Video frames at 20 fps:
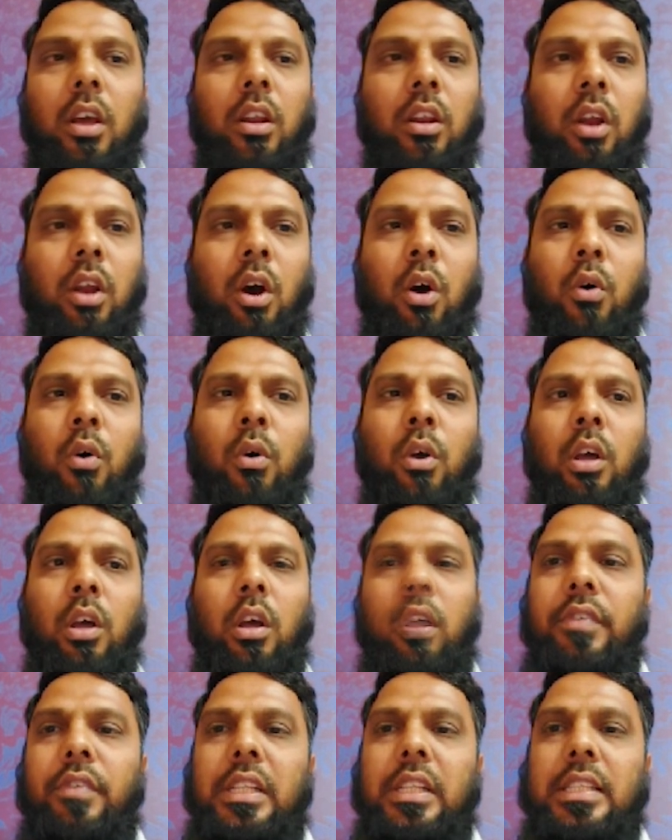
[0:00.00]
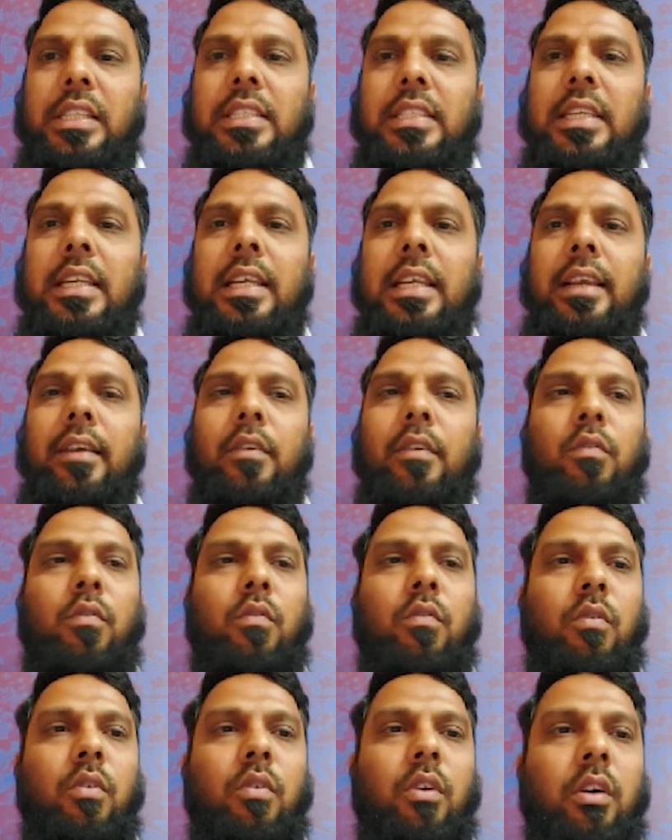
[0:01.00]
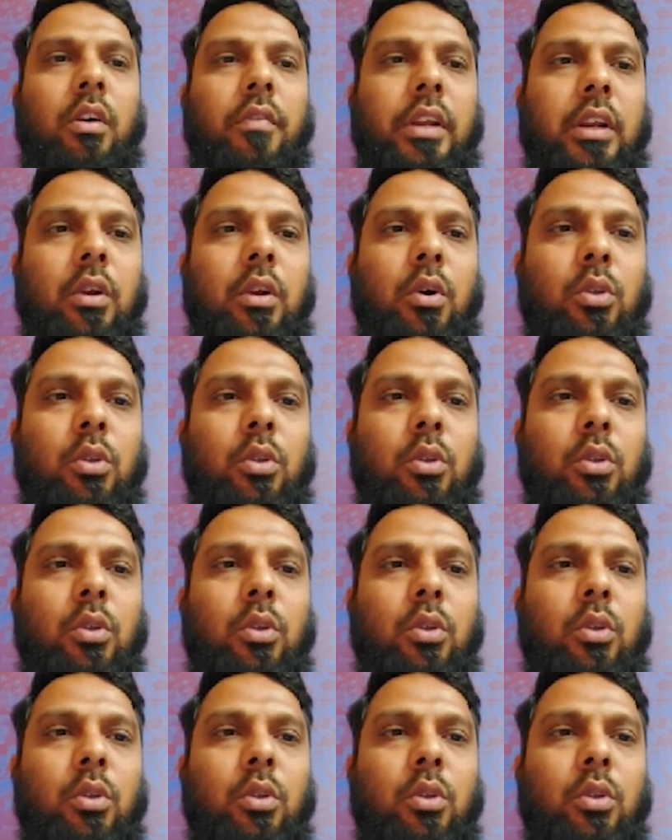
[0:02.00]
Now we will see, we'll